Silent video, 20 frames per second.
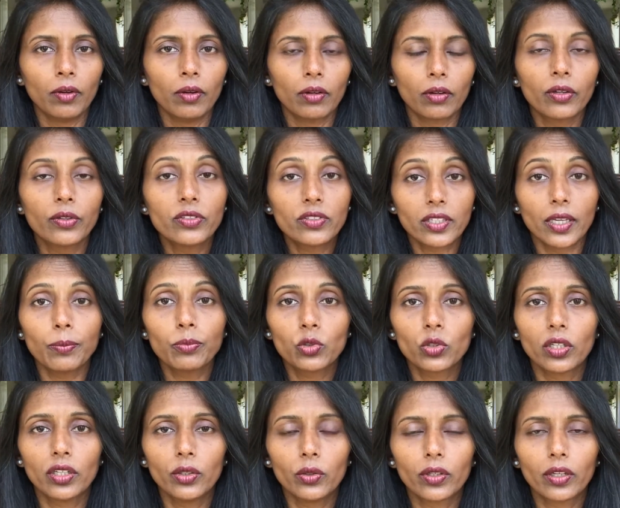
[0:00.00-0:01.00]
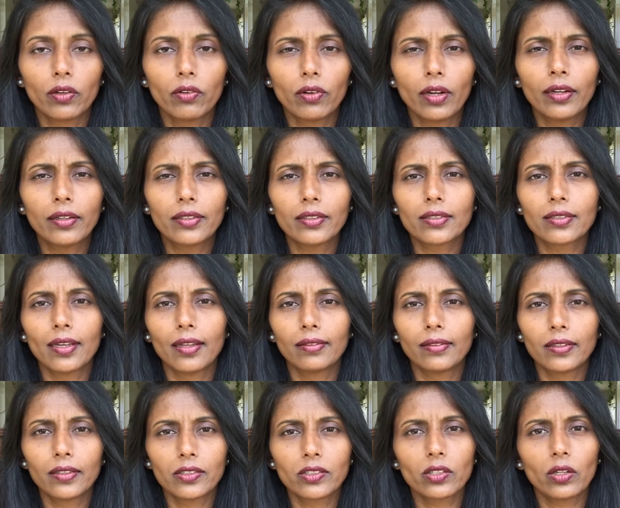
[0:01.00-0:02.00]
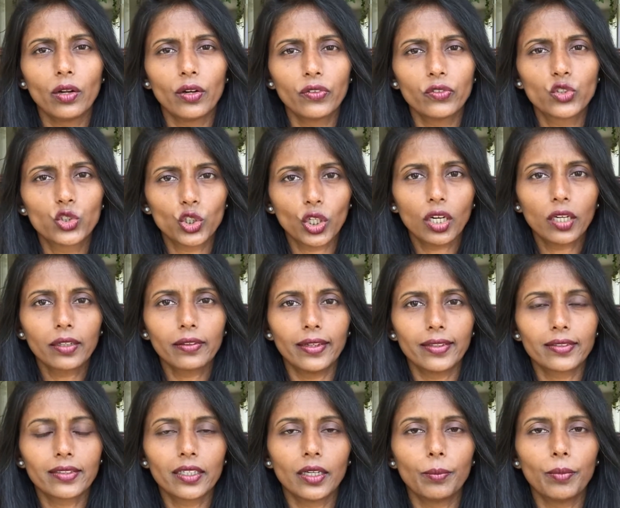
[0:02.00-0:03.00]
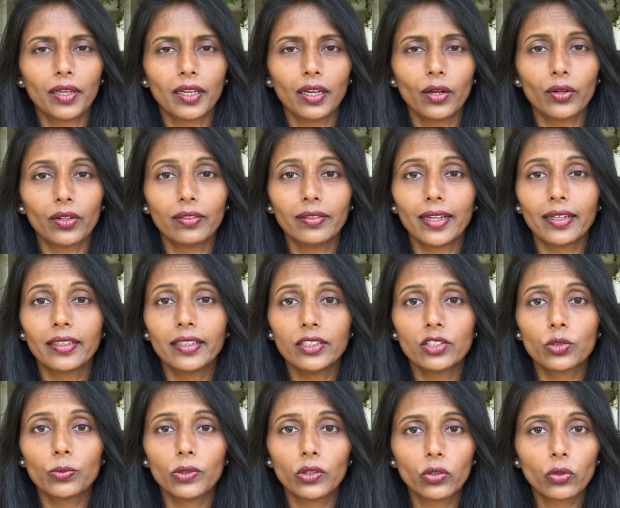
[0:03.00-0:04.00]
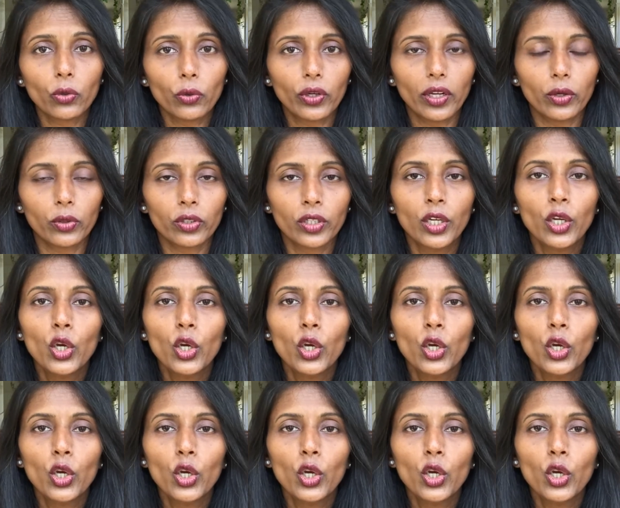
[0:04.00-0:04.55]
conceptually, you can understand that there's a lot of junk that's coming out and that needs to be thrown out.